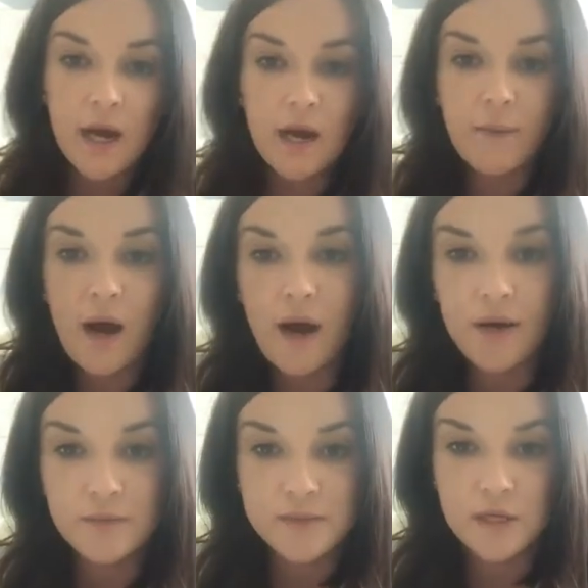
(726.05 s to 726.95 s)

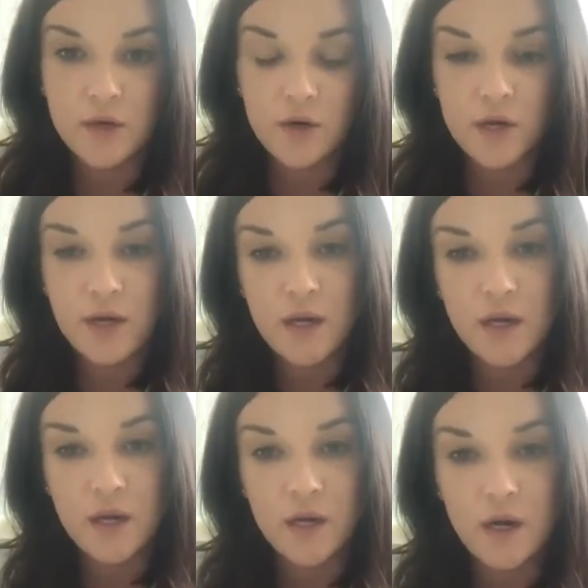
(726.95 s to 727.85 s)
items here
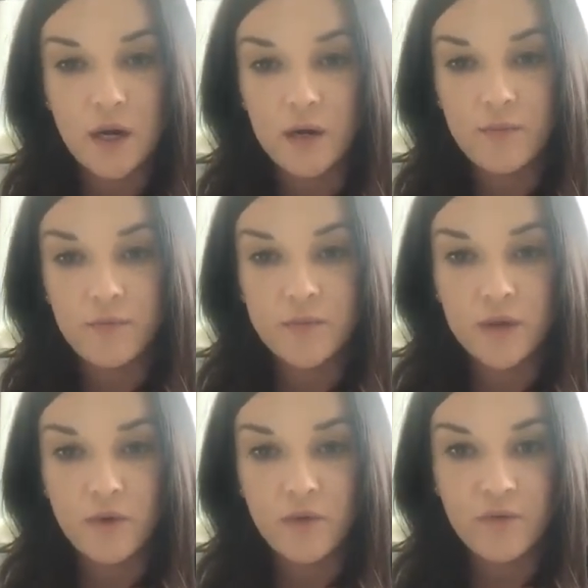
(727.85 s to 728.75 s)
in
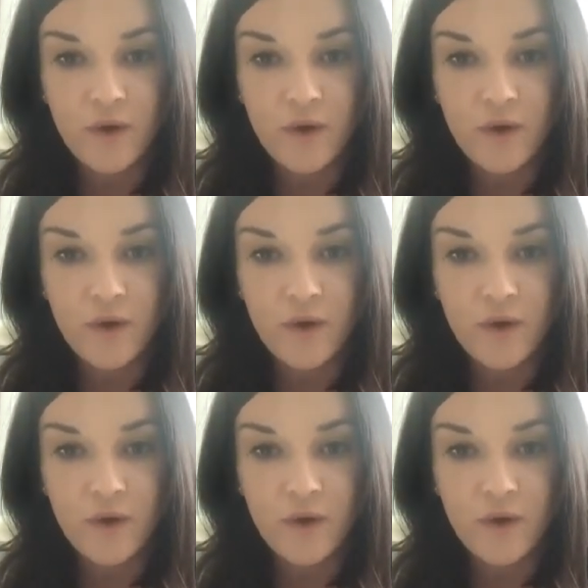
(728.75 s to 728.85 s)
the